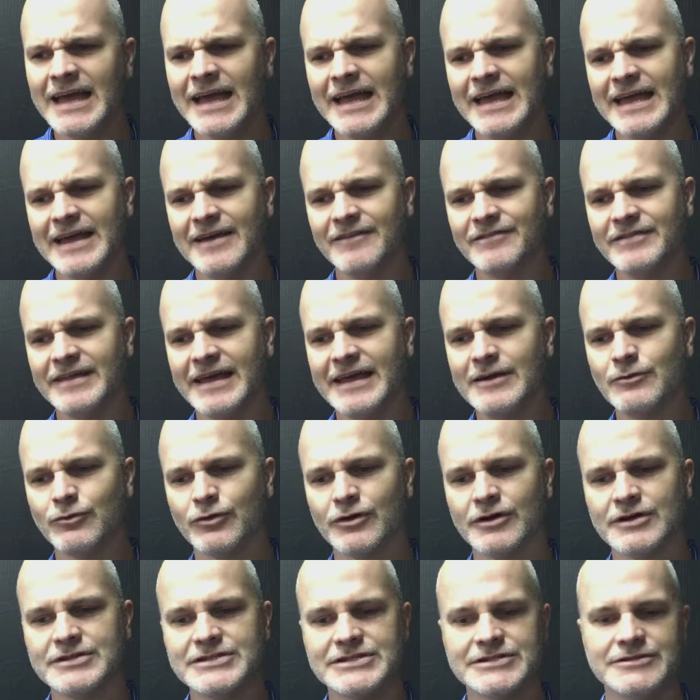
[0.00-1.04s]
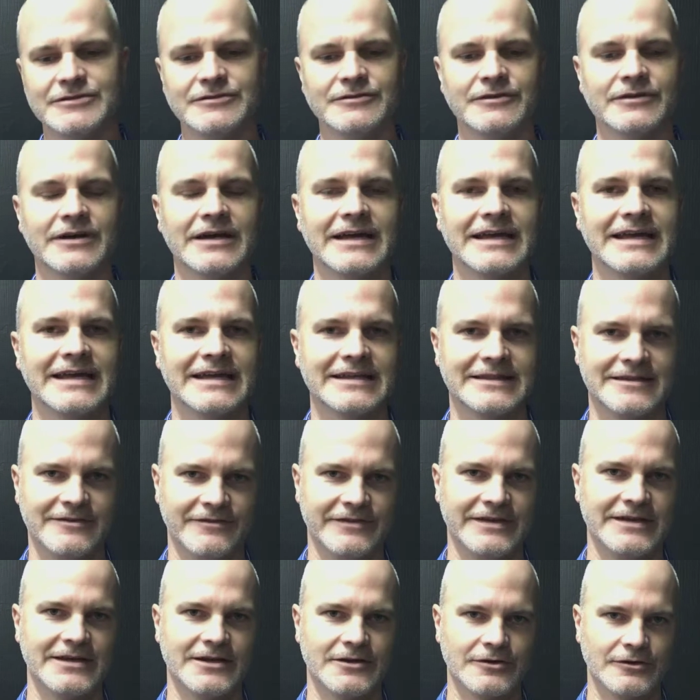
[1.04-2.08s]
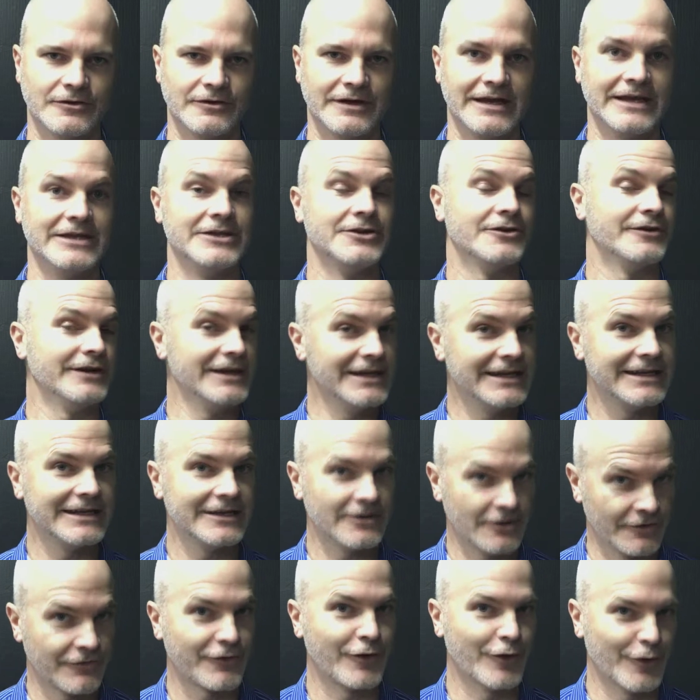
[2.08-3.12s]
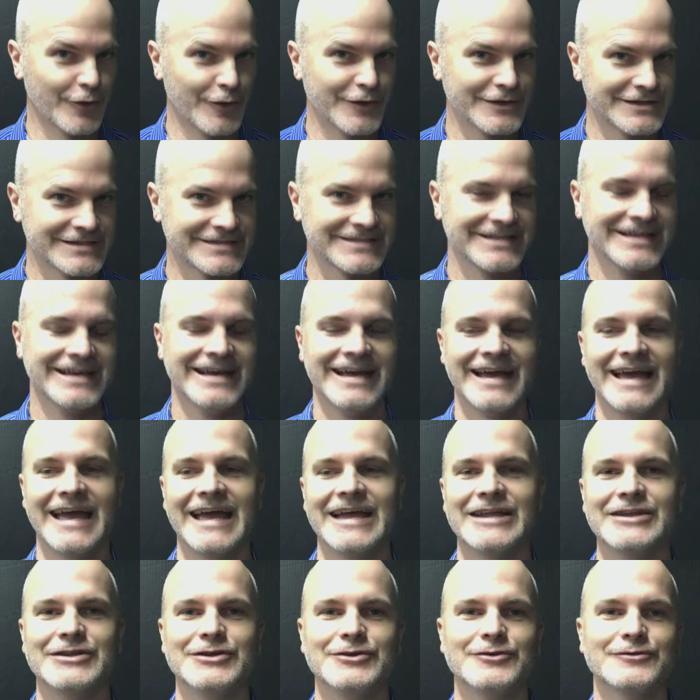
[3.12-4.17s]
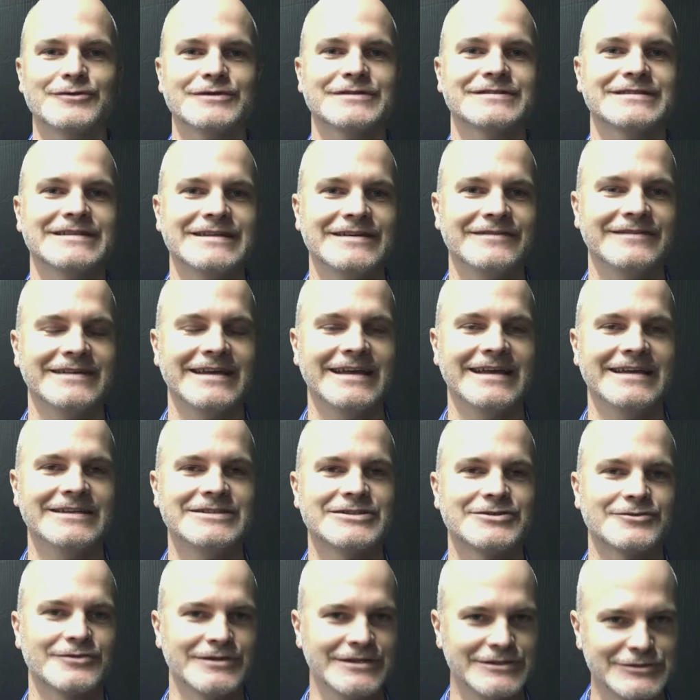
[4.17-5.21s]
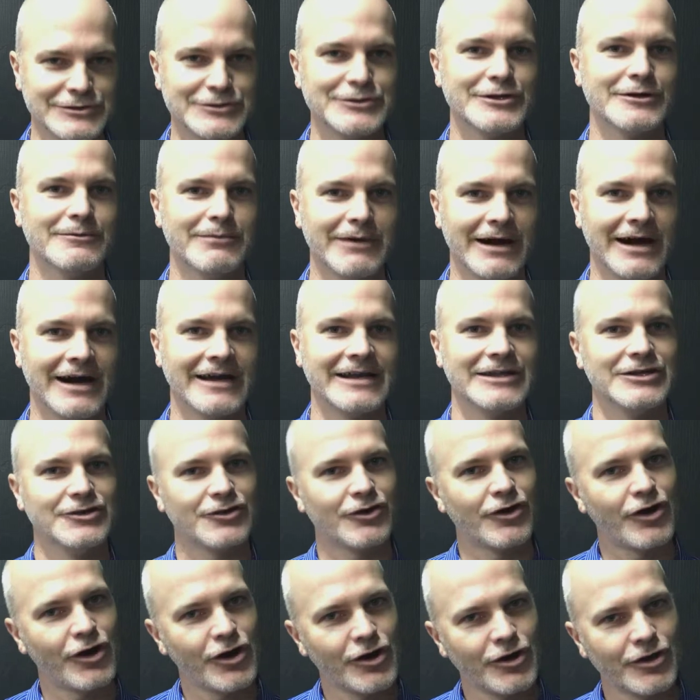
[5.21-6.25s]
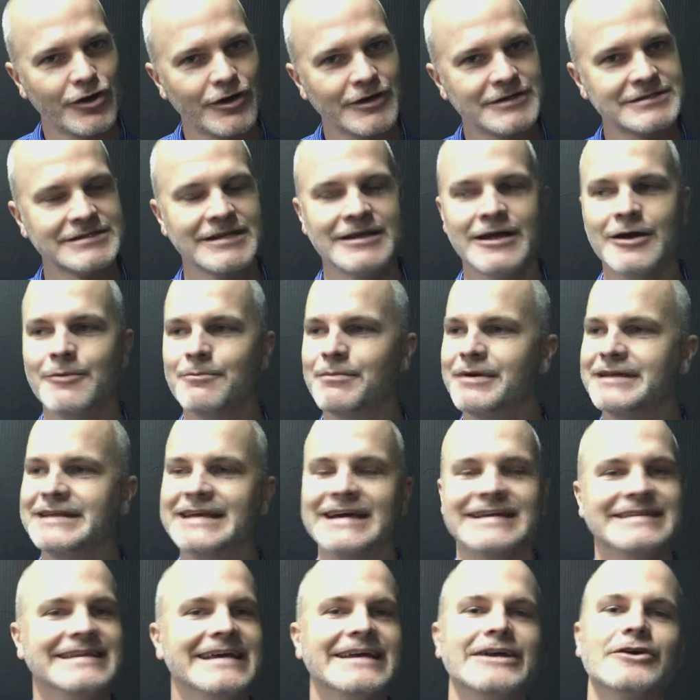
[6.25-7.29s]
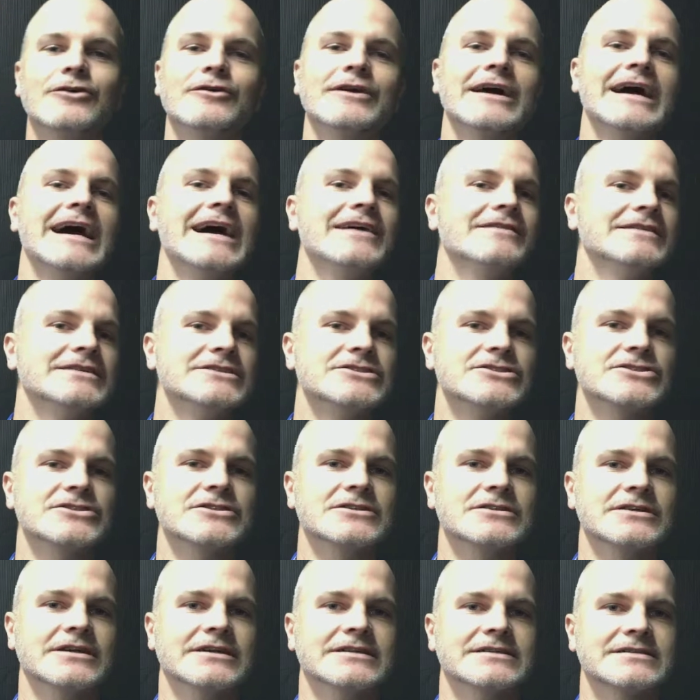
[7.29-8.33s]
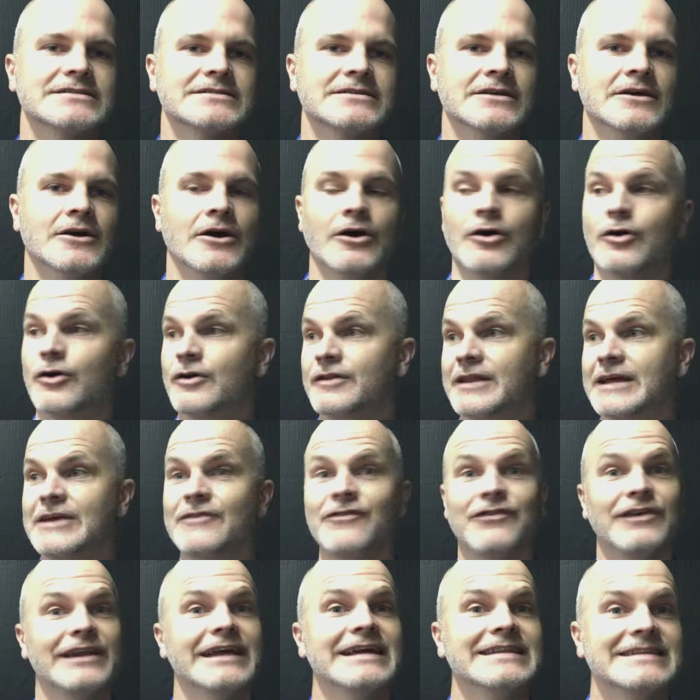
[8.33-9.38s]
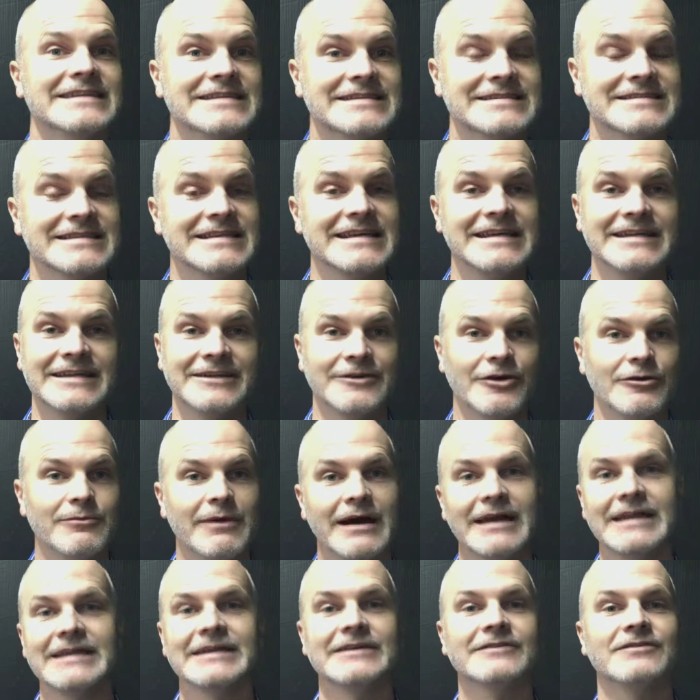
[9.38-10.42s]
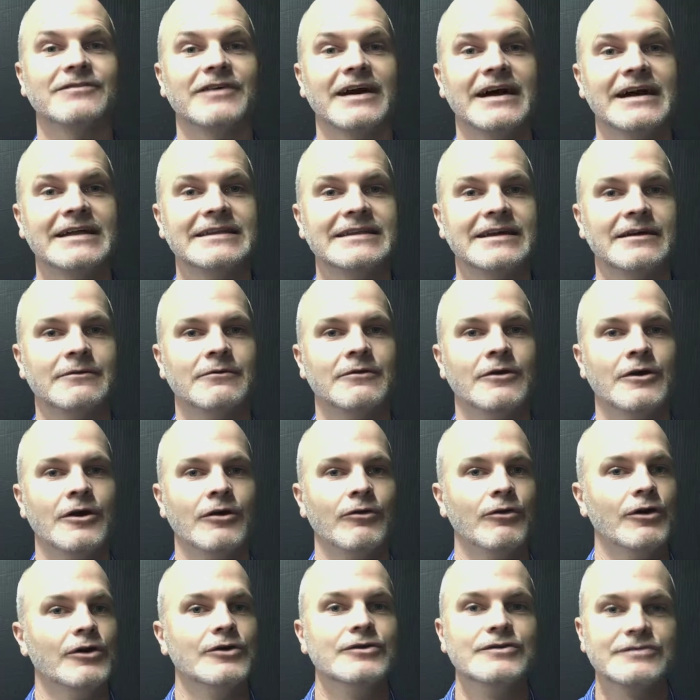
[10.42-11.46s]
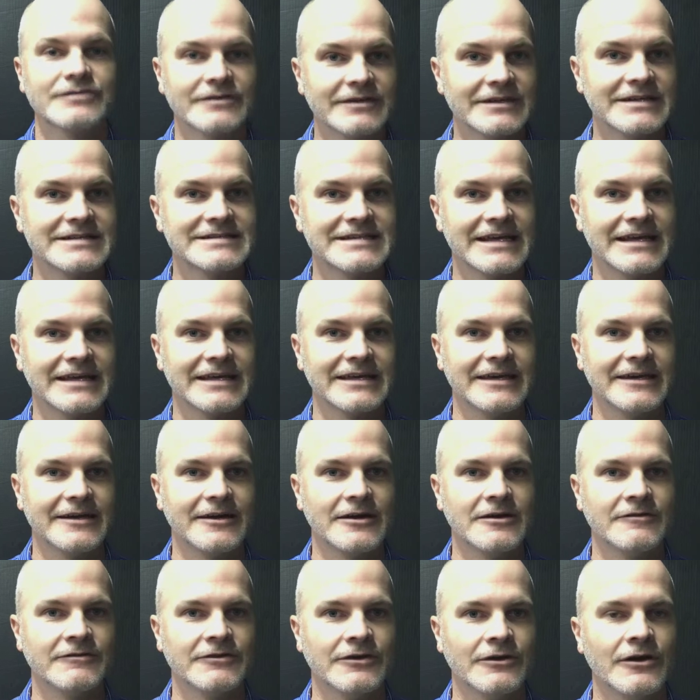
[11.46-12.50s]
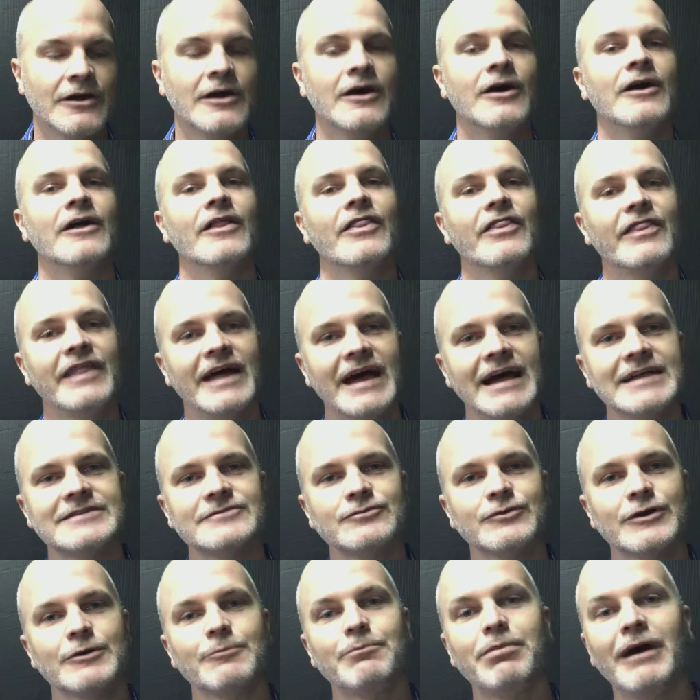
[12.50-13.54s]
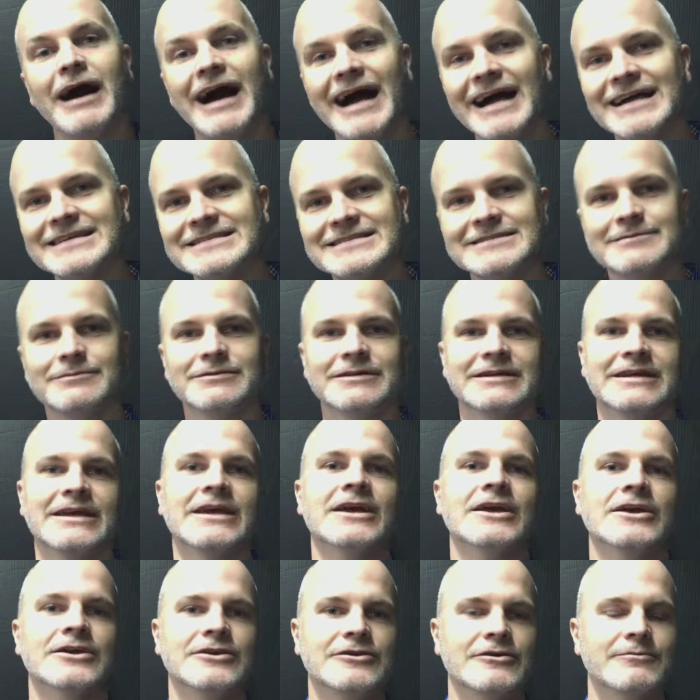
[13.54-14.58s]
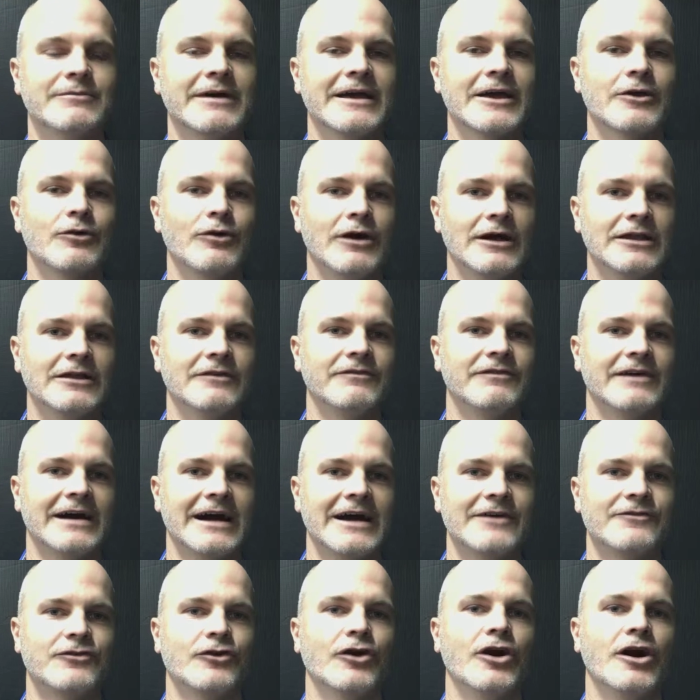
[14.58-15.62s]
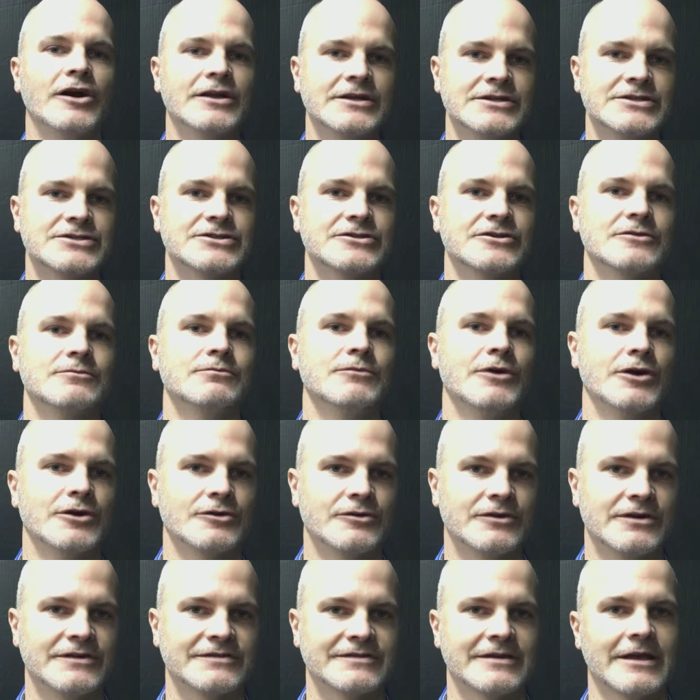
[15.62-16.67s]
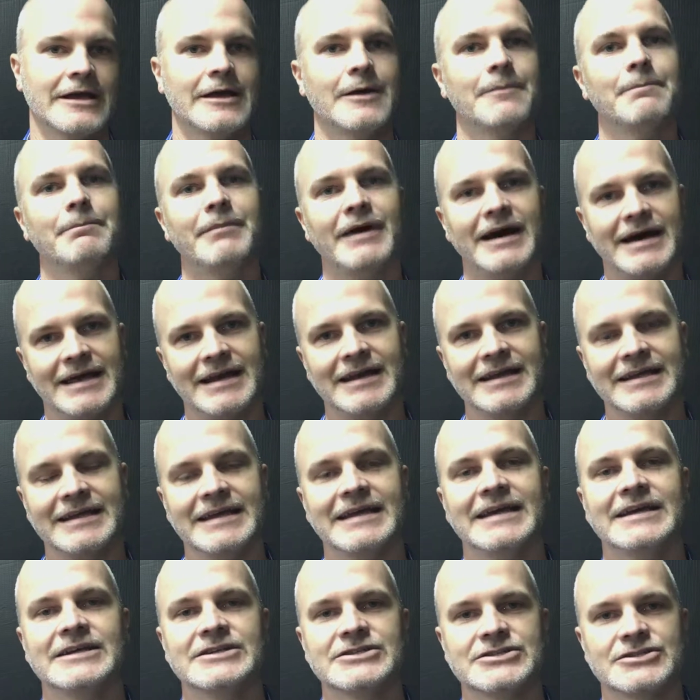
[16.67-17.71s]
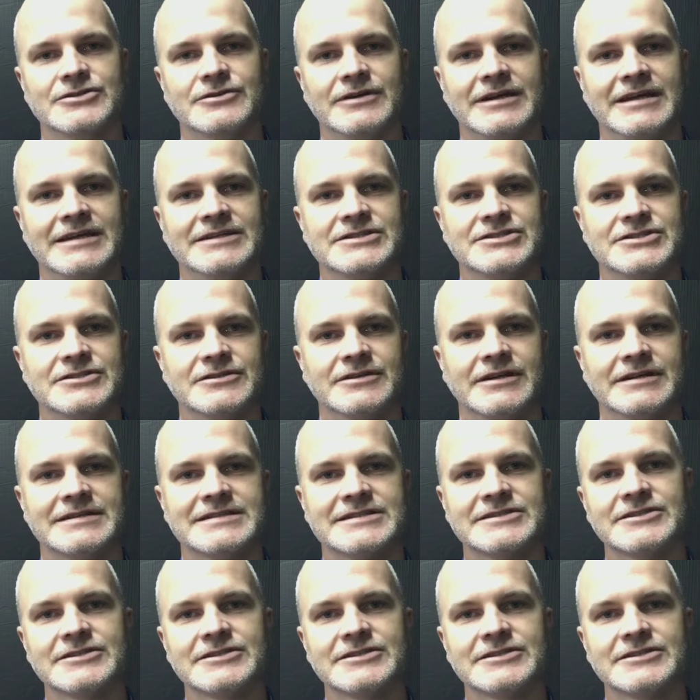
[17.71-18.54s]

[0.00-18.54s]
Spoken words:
If they were to hit the vehicle and you're in it, of course, and you received injury to your body, you're hurt, but yet they don't have insurance, or they fled the scene and nobody could find them, well, who's going to take care of you? That's where possibly you may qualify for uninsured motorist bodily injury insurance.